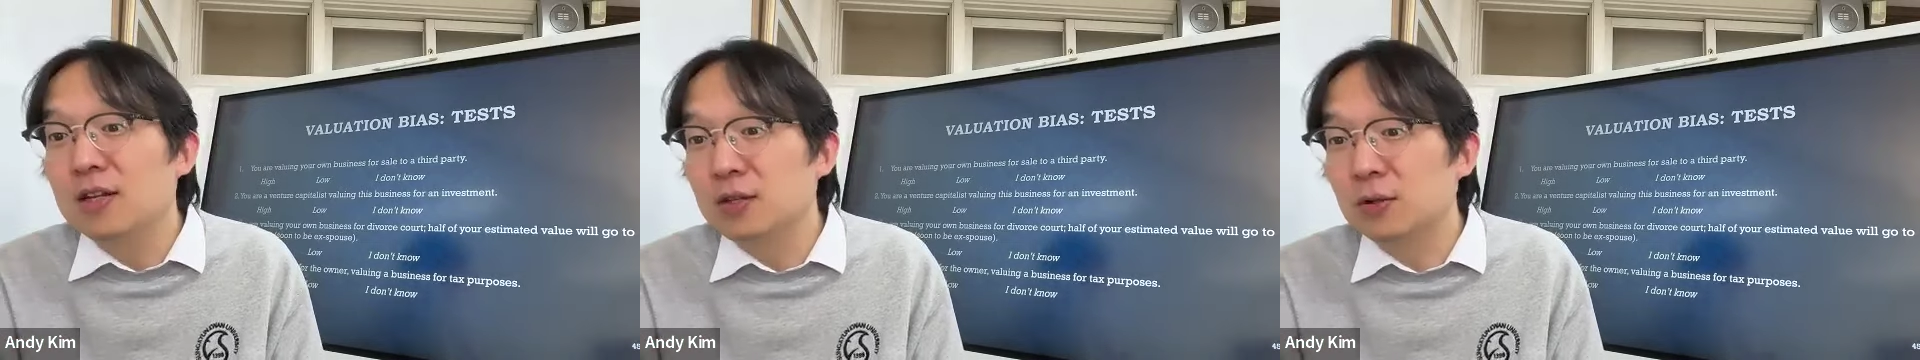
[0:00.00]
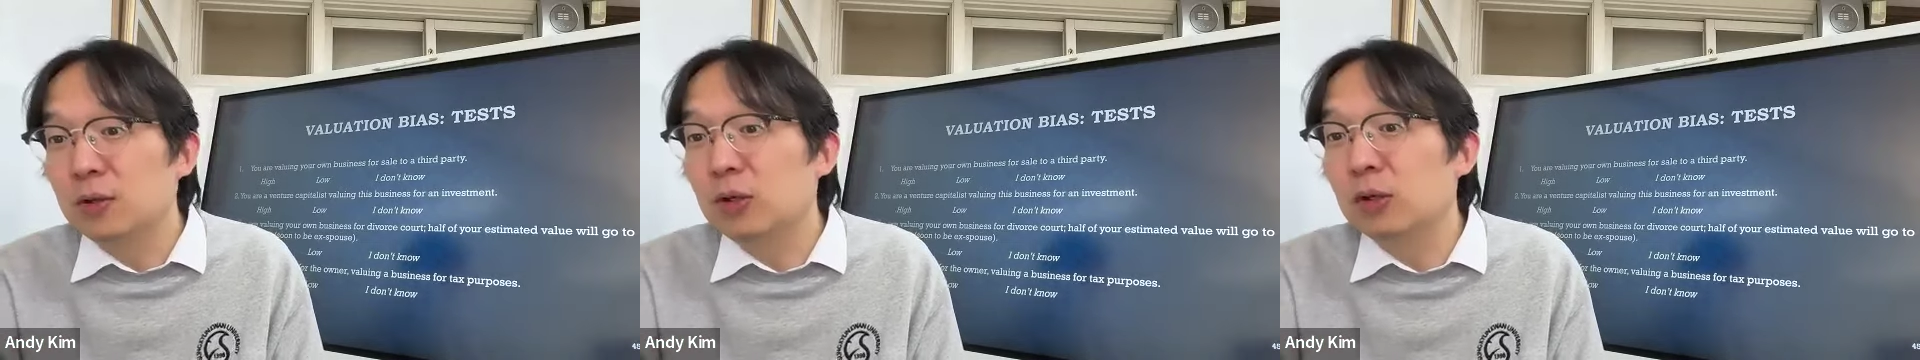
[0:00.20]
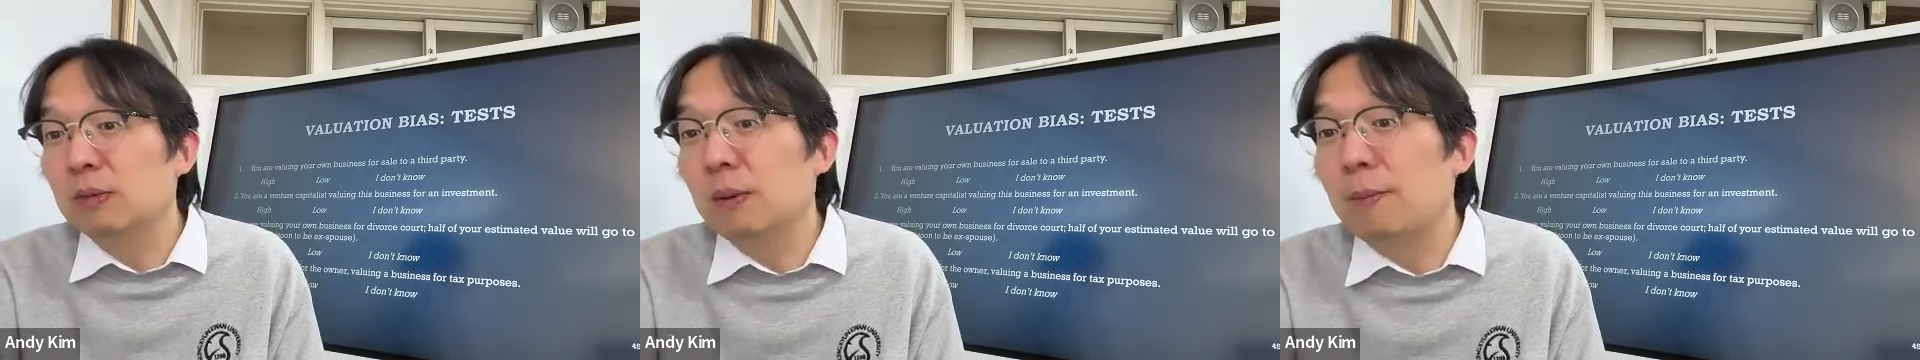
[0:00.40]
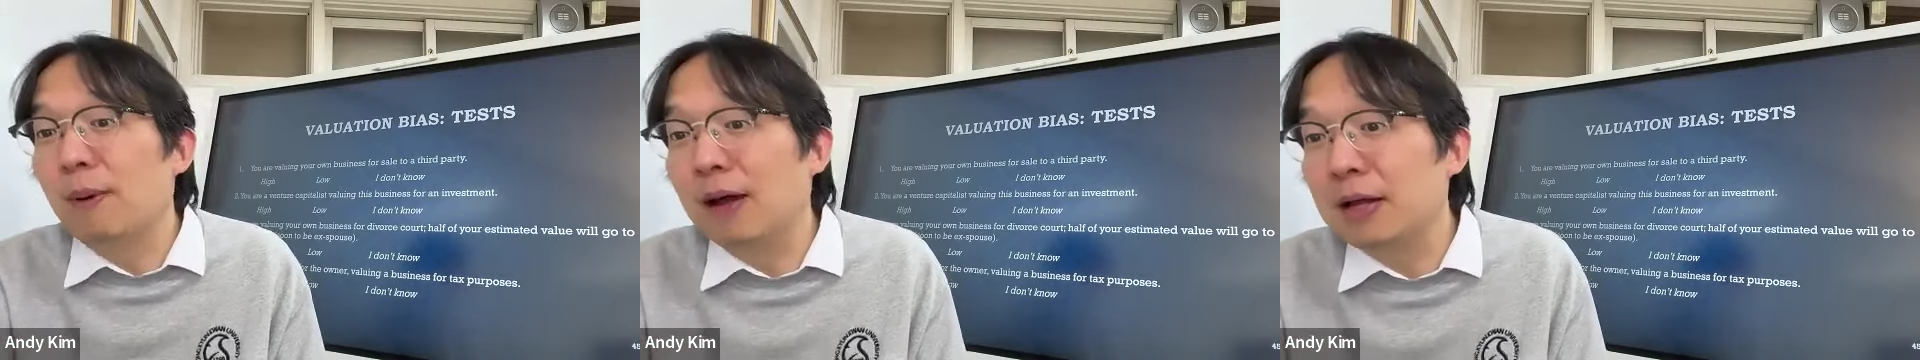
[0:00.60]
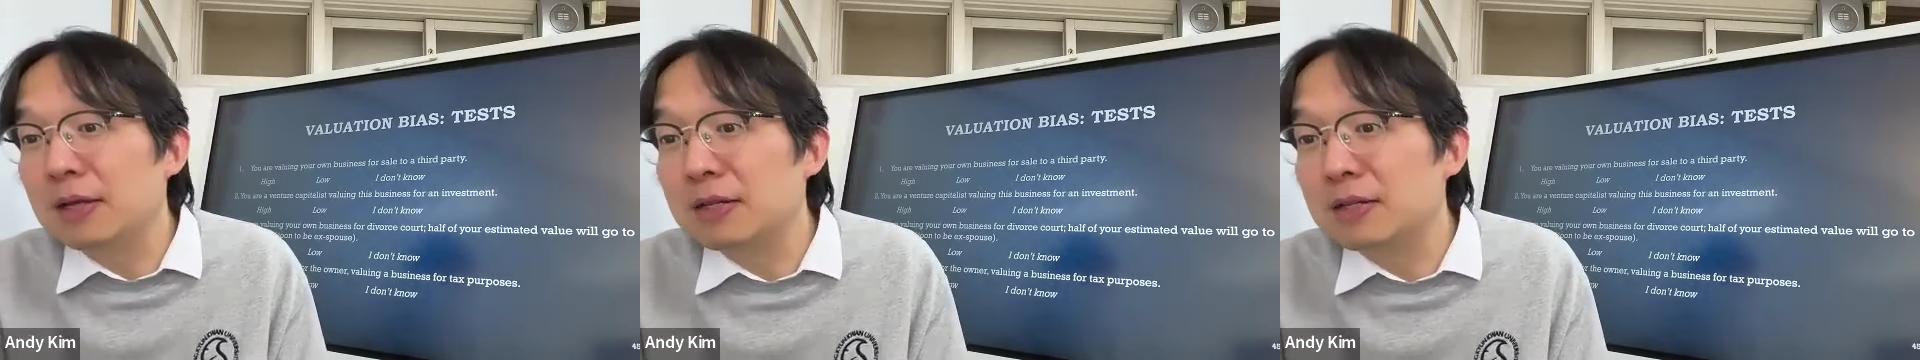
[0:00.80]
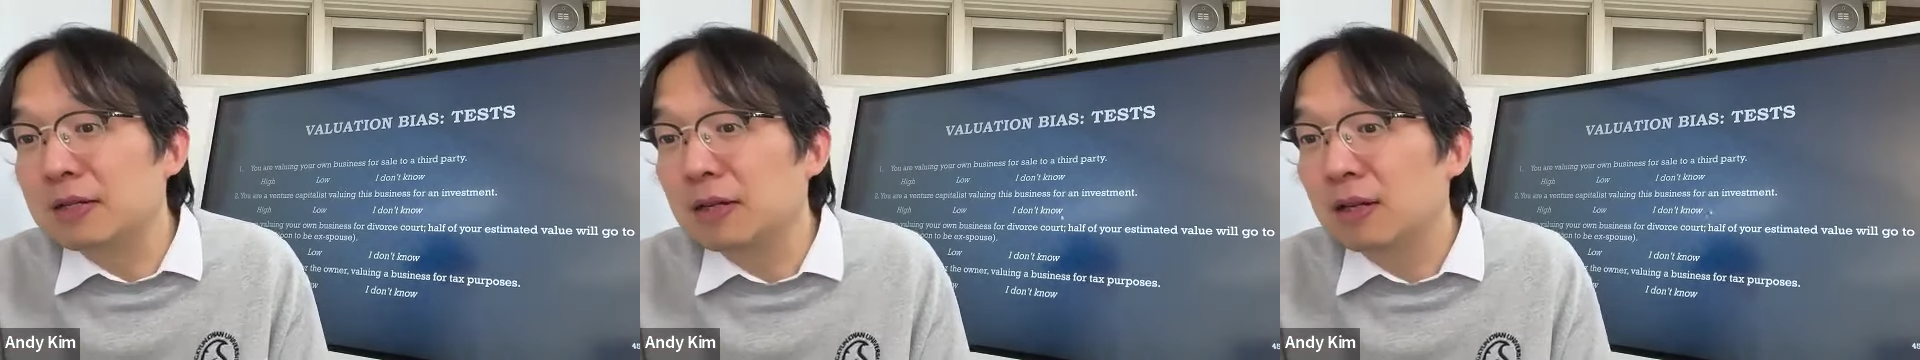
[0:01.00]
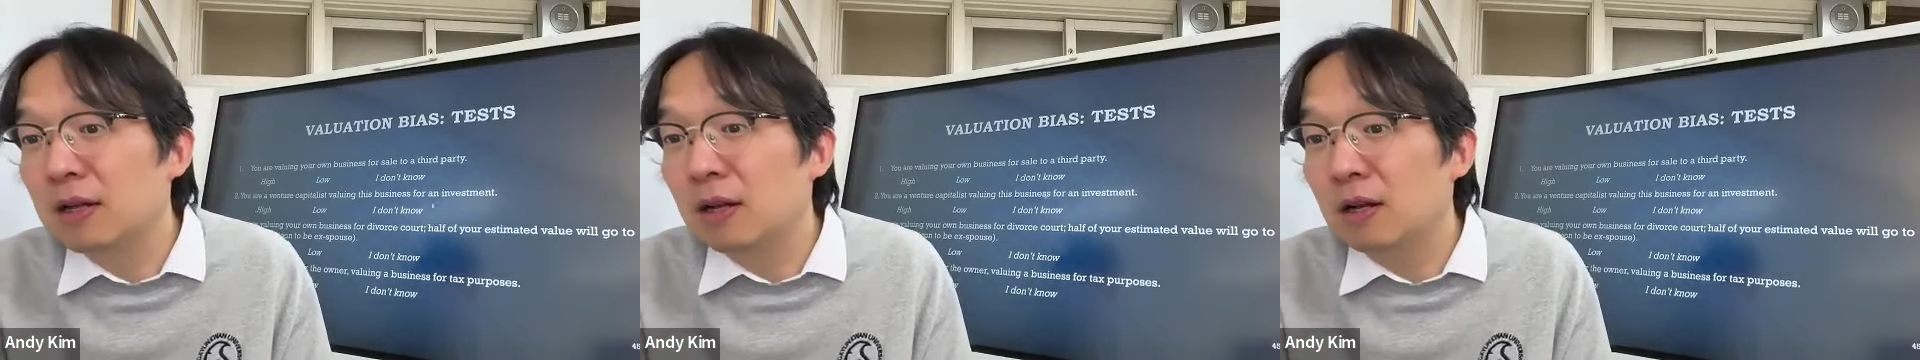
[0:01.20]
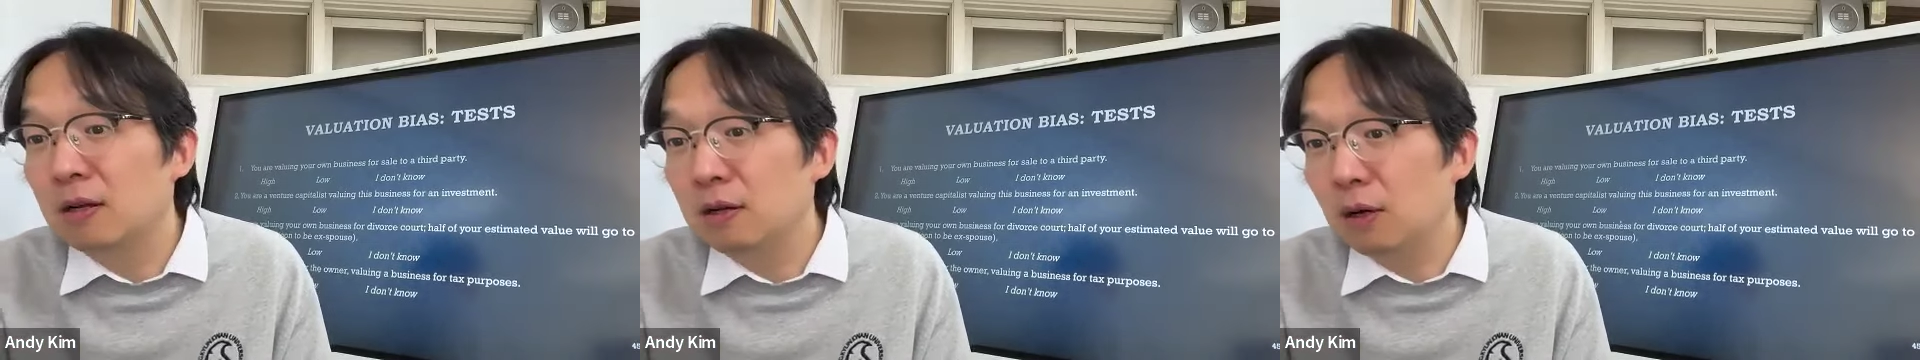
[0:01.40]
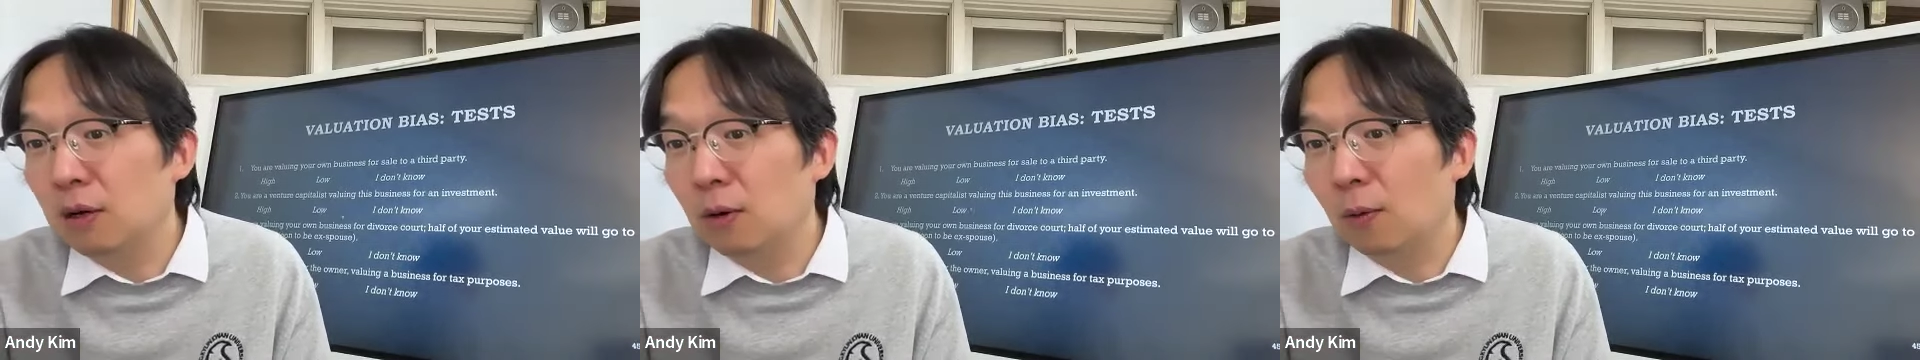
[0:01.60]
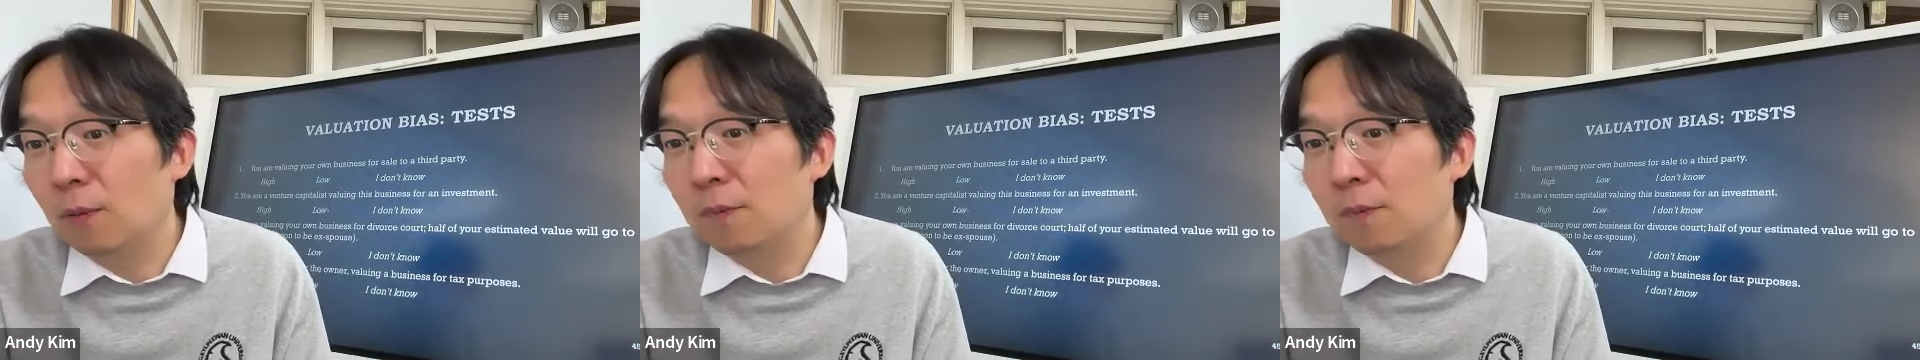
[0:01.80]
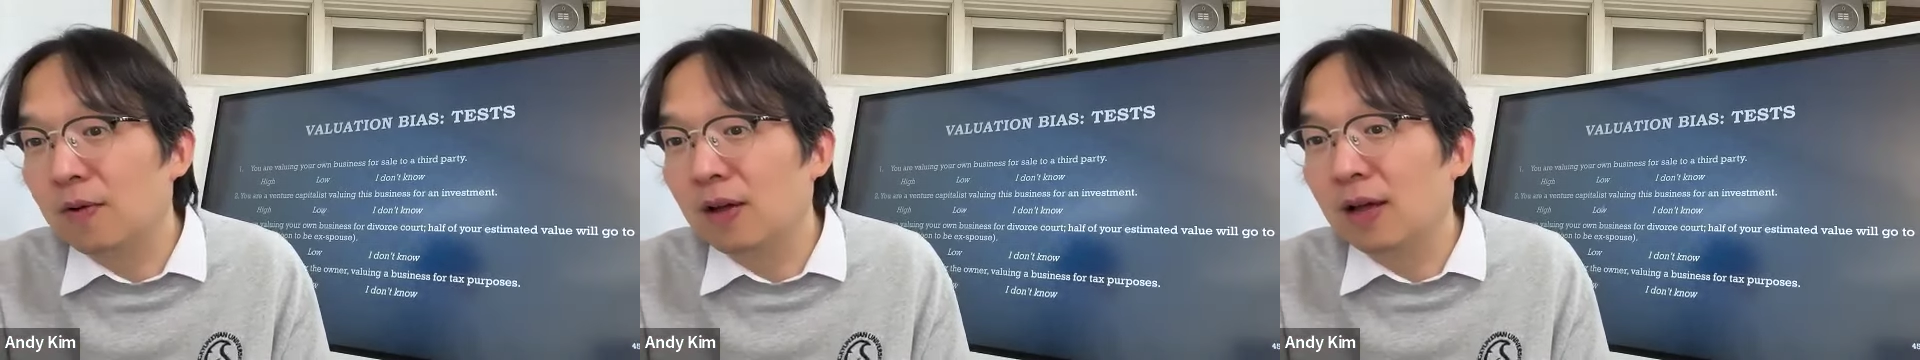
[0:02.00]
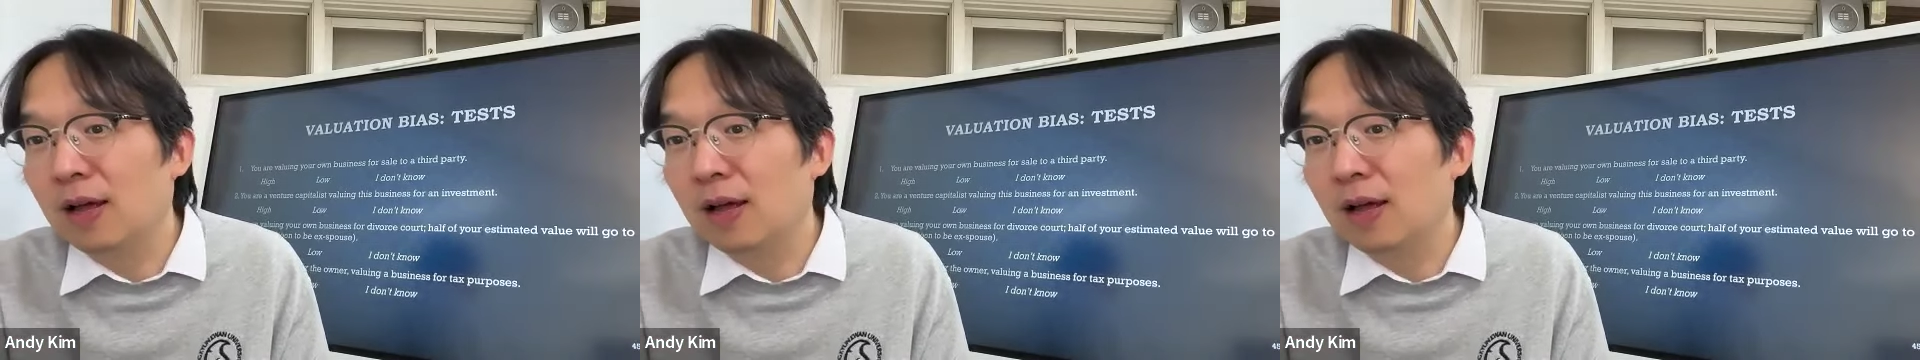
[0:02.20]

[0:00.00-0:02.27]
So you'll be biased low